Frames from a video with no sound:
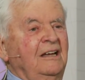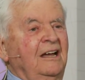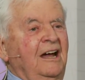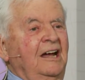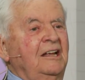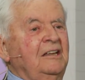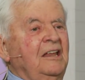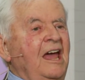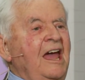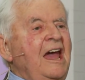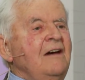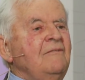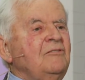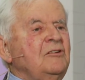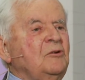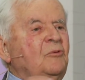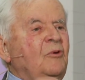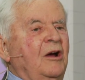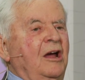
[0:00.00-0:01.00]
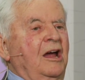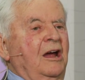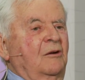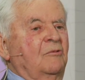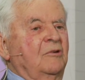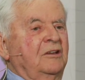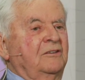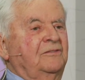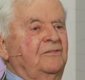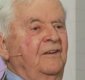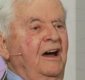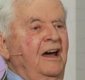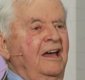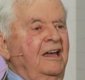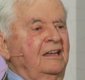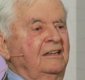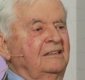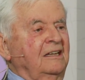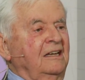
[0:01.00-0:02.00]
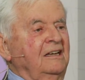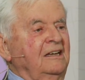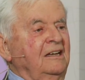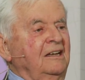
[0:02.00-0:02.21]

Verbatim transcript: And everywhere we find